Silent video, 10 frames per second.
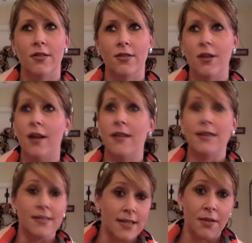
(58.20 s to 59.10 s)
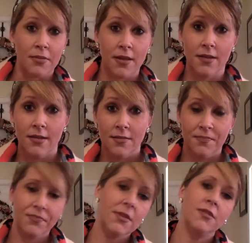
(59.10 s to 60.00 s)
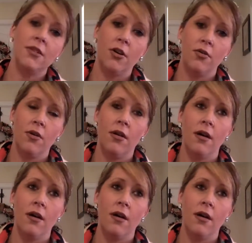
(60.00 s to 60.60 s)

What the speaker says: or not in depth. So